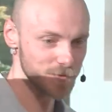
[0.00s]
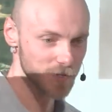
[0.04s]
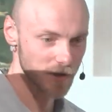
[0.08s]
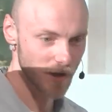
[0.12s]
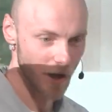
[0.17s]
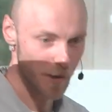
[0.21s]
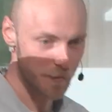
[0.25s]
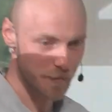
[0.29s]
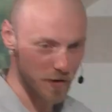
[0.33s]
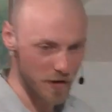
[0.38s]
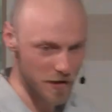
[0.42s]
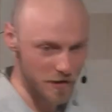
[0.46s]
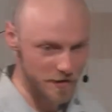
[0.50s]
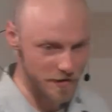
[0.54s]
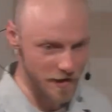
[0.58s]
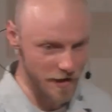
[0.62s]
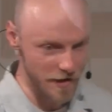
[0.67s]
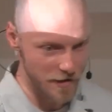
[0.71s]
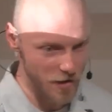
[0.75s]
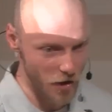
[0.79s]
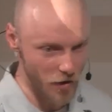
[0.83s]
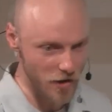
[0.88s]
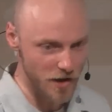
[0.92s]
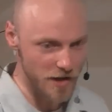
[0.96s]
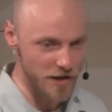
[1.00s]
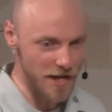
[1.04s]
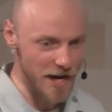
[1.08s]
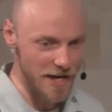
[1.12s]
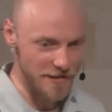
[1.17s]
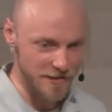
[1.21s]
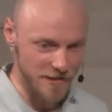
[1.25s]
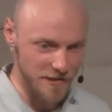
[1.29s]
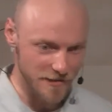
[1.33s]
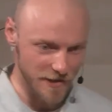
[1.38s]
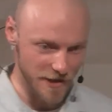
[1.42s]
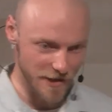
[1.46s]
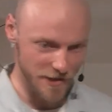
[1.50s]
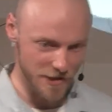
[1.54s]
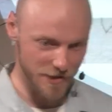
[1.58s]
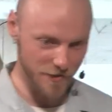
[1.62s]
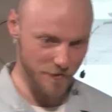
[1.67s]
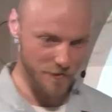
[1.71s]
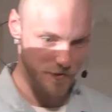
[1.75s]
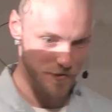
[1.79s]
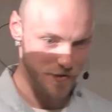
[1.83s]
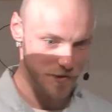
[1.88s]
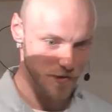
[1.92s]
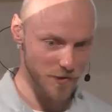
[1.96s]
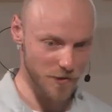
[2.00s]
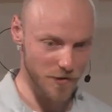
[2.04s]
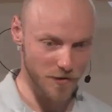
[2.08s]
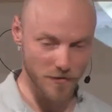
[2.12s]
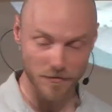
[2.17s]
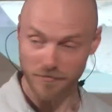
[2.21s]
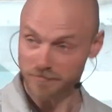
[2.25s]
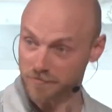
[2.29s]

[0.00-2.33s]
cupboards and organizing things for your